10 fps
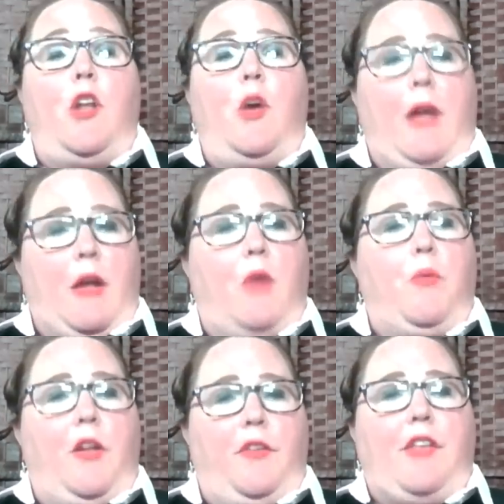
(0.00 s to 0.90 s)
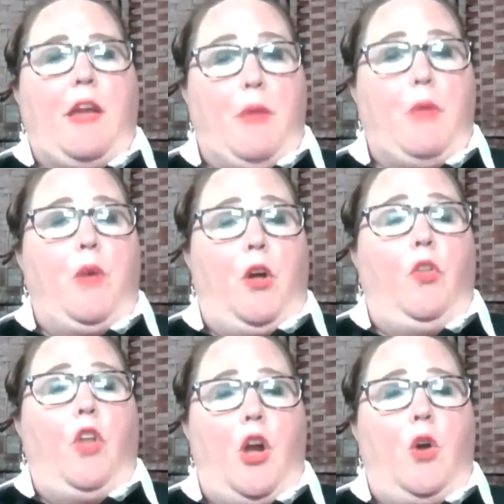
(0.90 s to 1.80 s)
You know, I will say we will
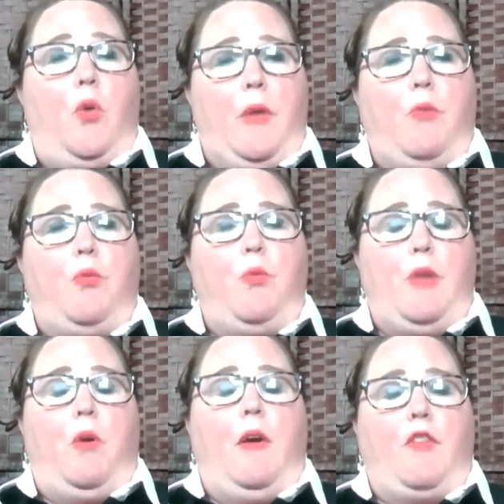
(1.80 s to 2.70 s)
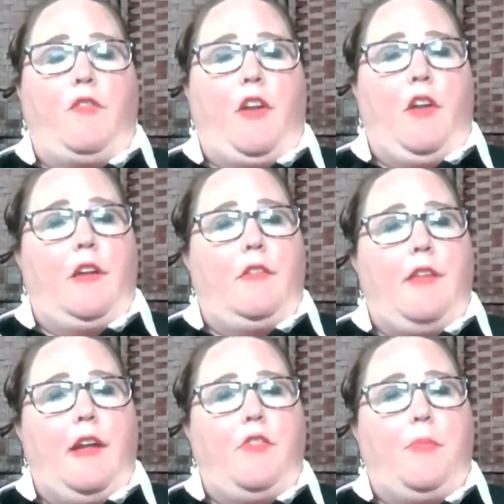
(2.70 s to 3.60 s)
know. We will have a very good
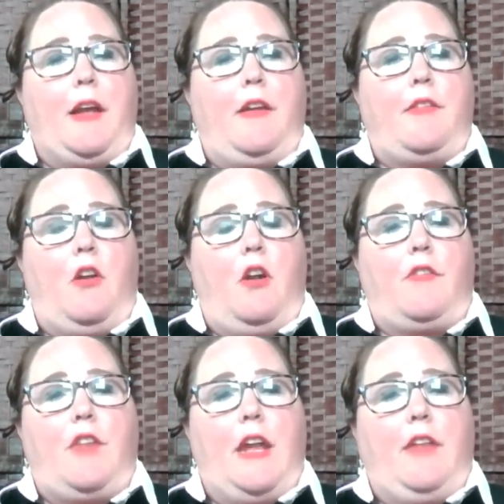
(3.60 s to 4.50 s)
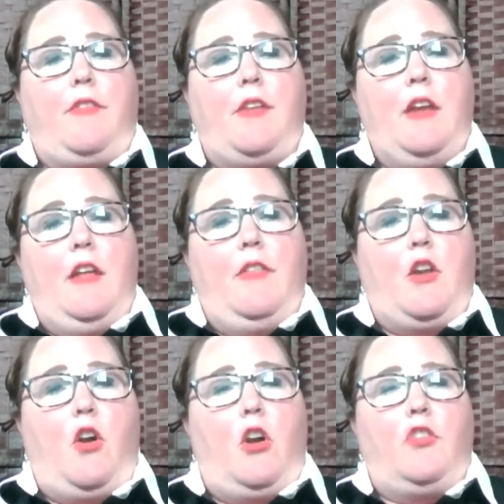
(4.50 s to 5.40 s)
sense because there are states
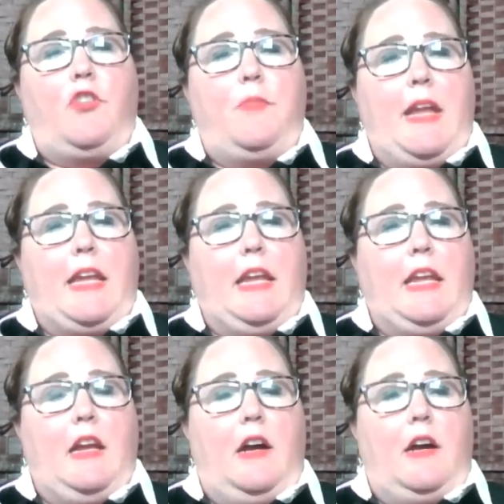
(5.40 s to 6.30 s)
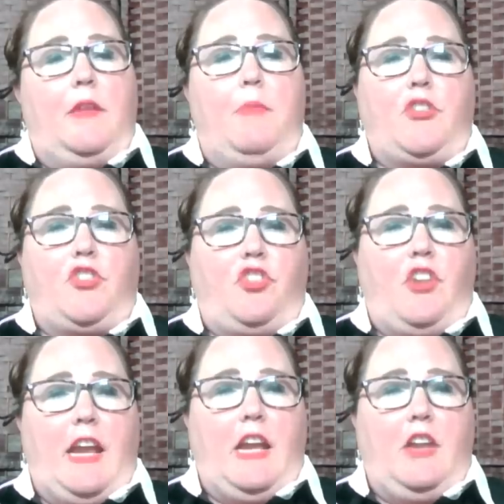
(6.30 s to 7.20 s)
that aren't making much
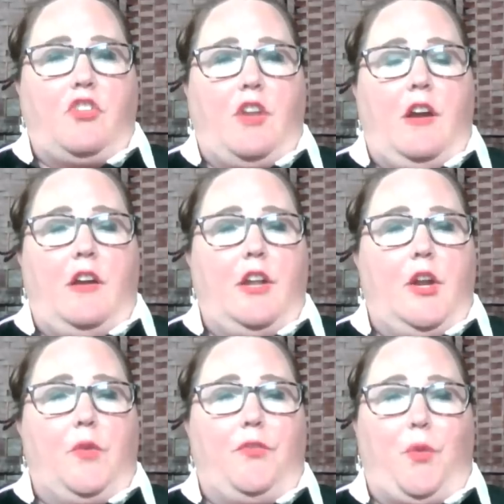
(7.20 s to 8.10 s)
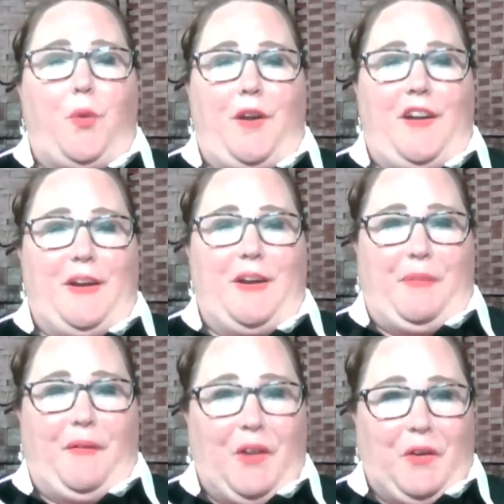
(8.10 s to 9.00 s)
change, for
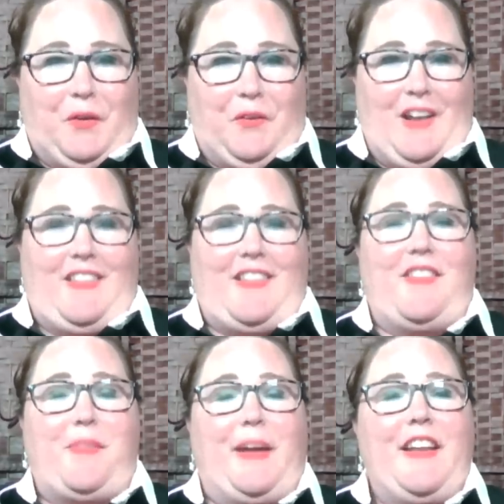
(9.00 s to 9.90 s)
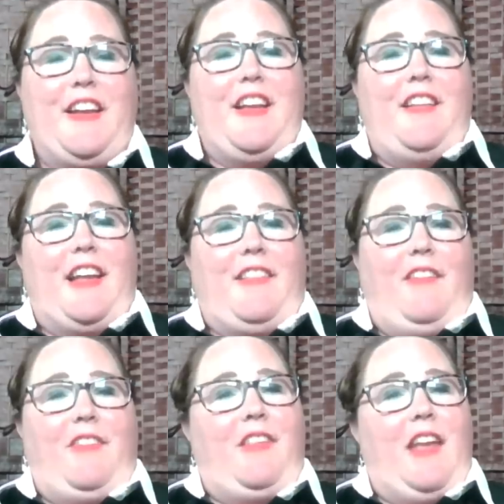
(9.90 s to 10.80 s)
political reasons. But like,
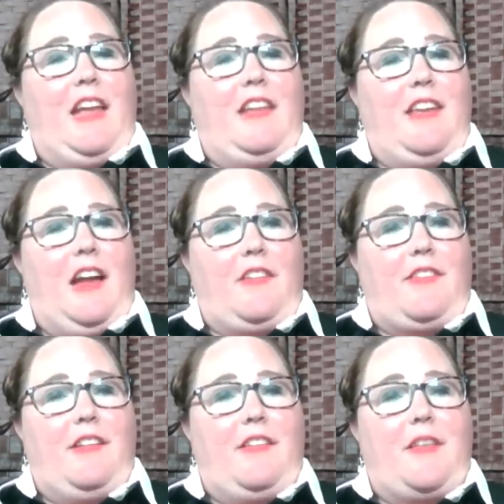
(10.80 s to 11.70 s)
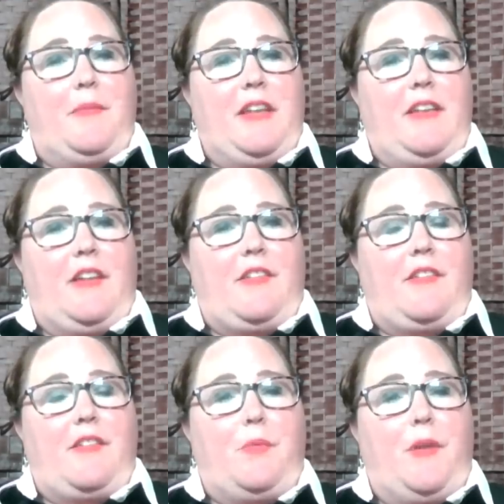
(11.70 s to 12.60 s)
let's say in Texas, I mean,
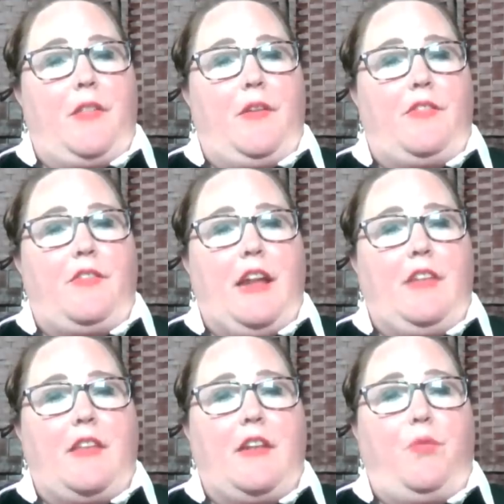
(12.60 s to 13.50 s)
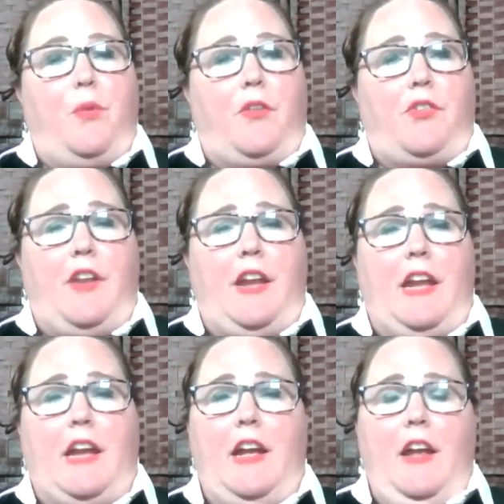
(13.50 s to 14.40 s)
Texas is one of those states. And if we're
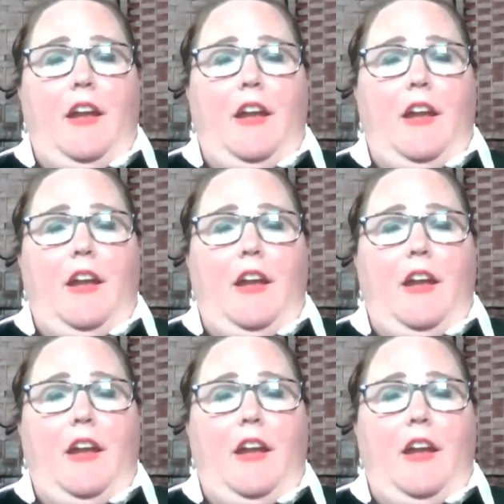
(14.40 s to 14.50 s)
seeing,